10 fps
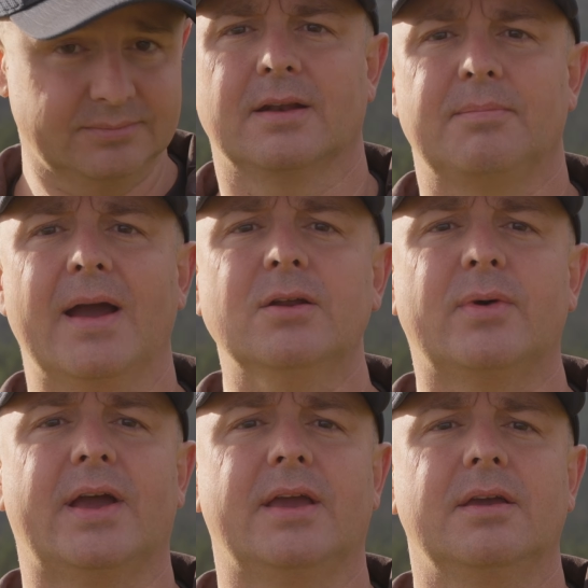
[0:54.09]
And by the
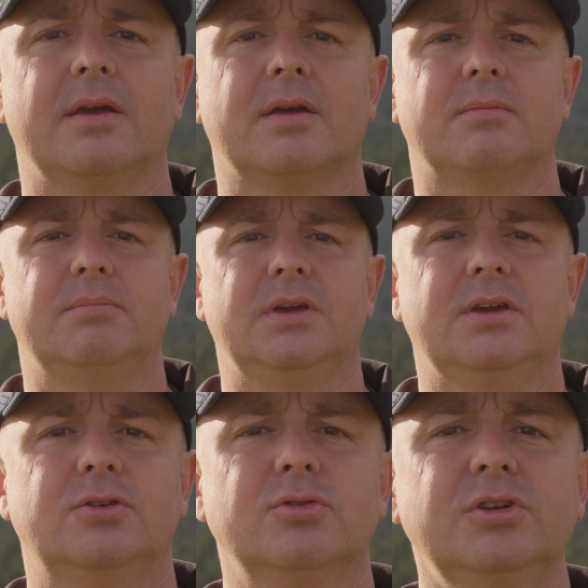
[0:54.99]
way,
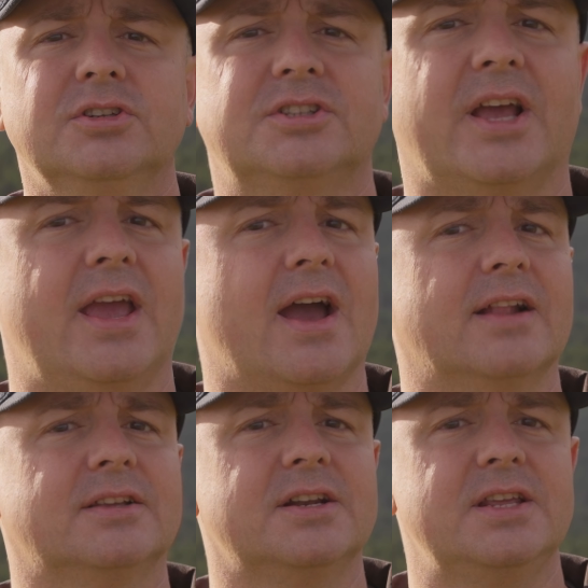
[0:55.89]
be sure to stay
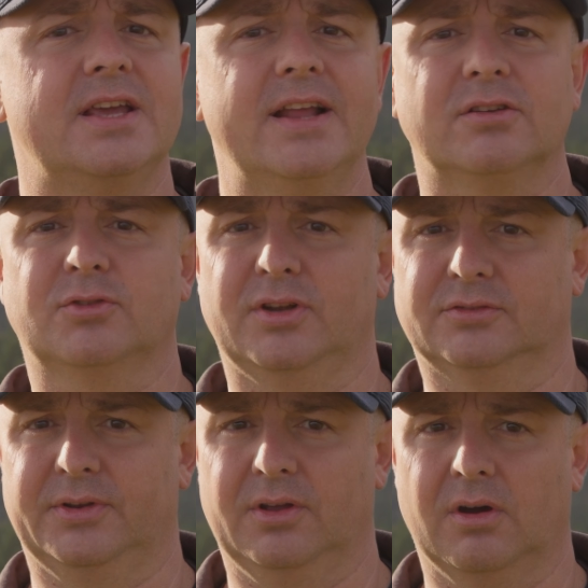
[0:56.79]
until the end of
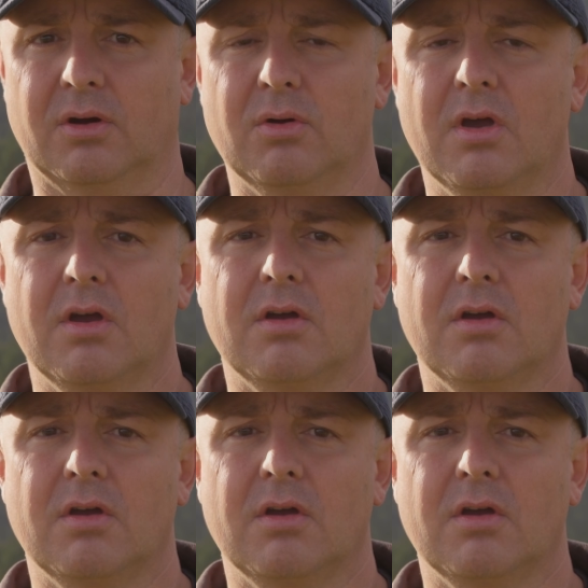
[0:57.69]
today's video,